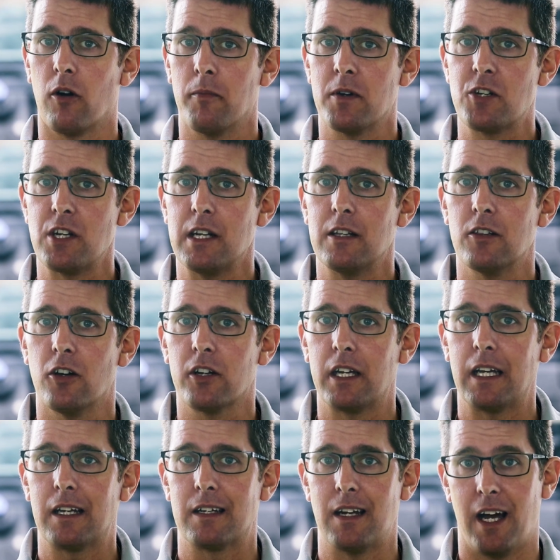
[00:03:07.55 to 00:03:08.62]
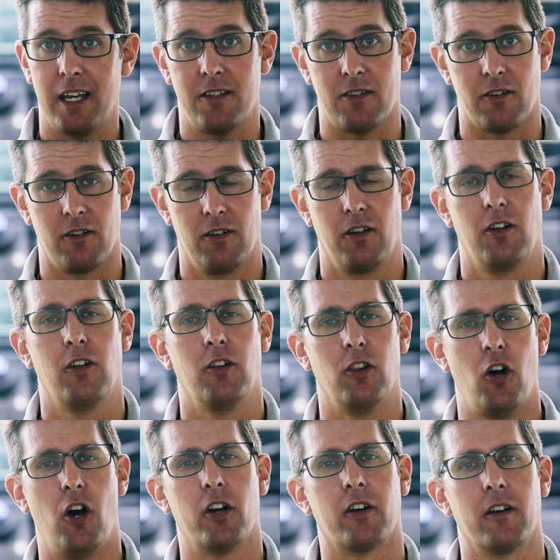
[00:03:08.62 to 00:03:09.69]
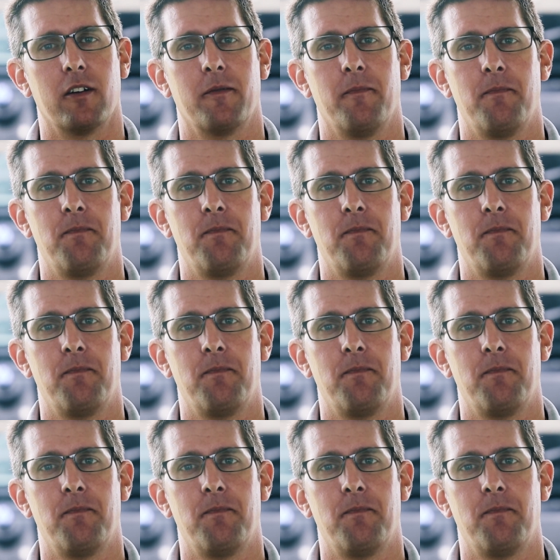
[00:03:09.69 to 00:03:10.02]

your machine looking nicer longer.